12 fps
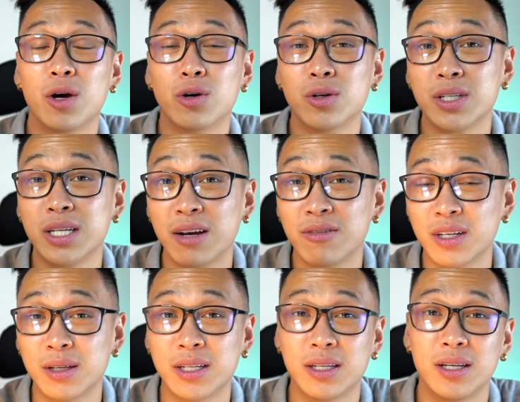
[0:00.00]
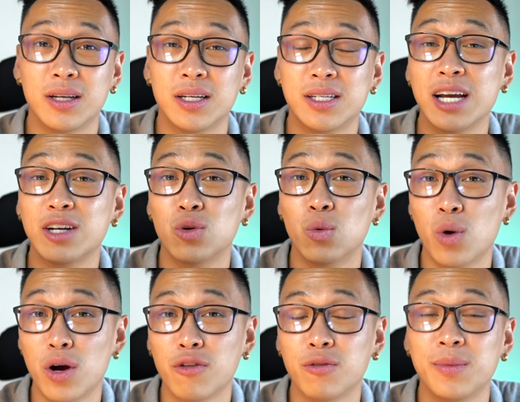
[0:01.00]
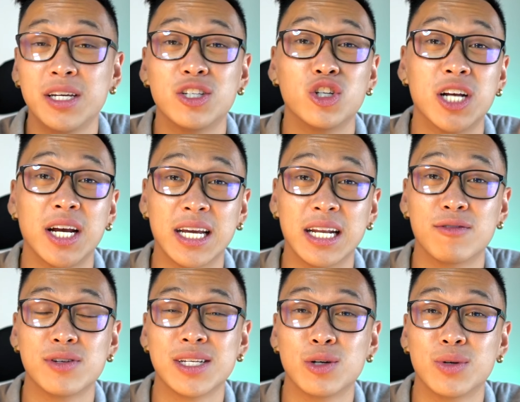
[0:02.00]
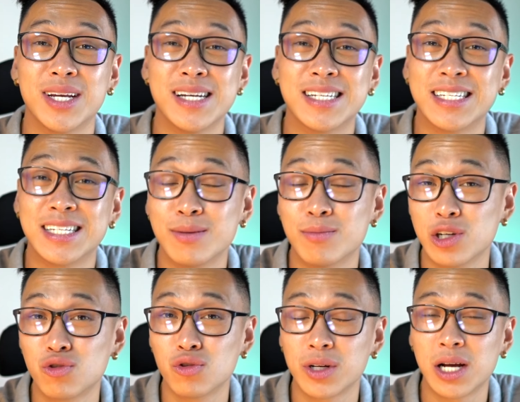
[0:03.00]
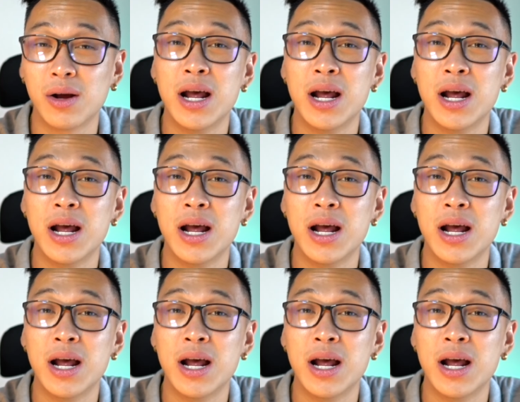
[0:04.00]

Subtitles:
I constantly have to, it's extra work for me to check in every single day to see my drawdown,